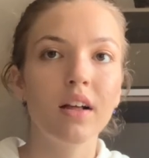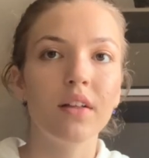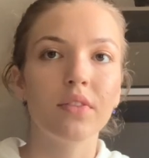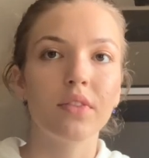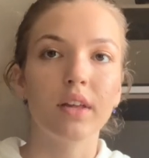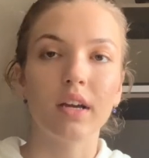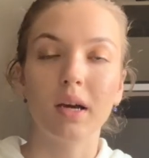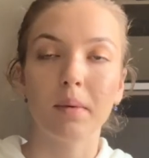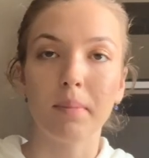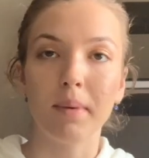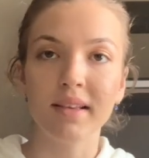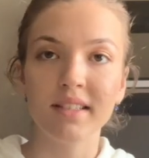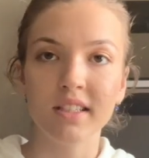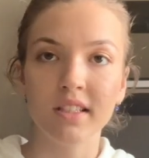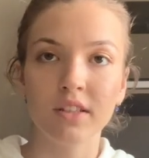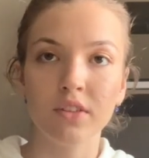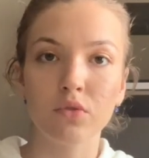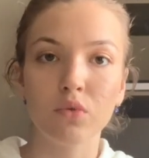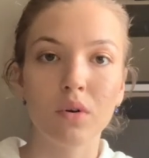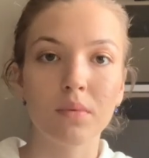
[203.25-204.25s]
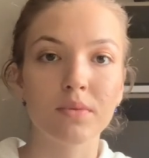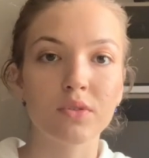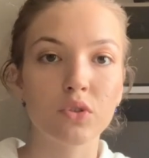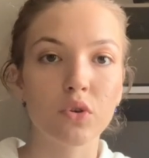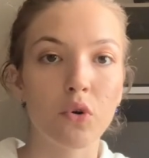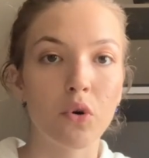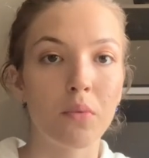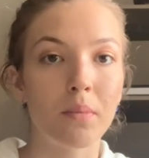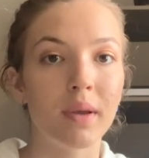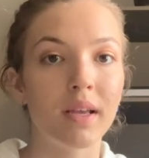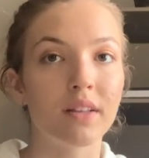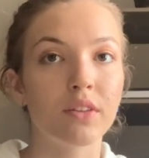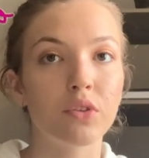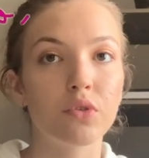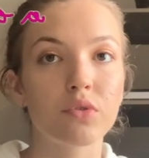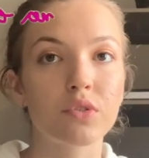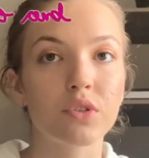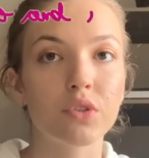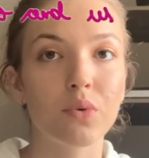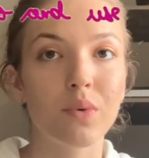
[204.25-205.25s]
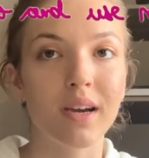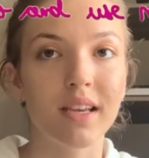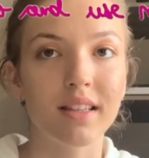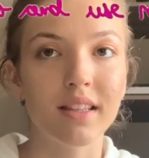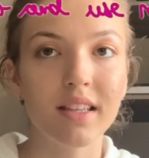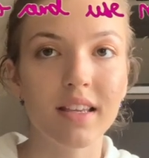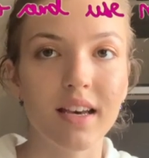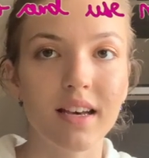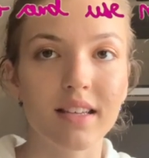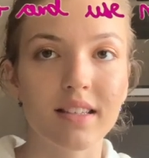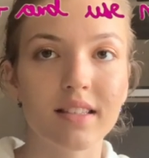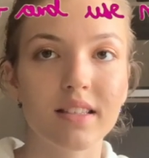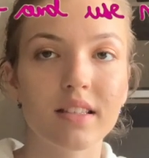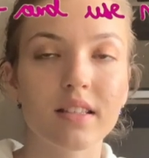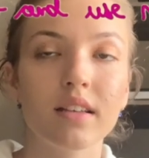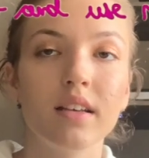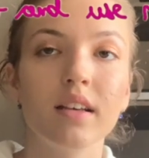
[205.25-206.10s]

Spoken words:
the capacity to absorb and use new ideas.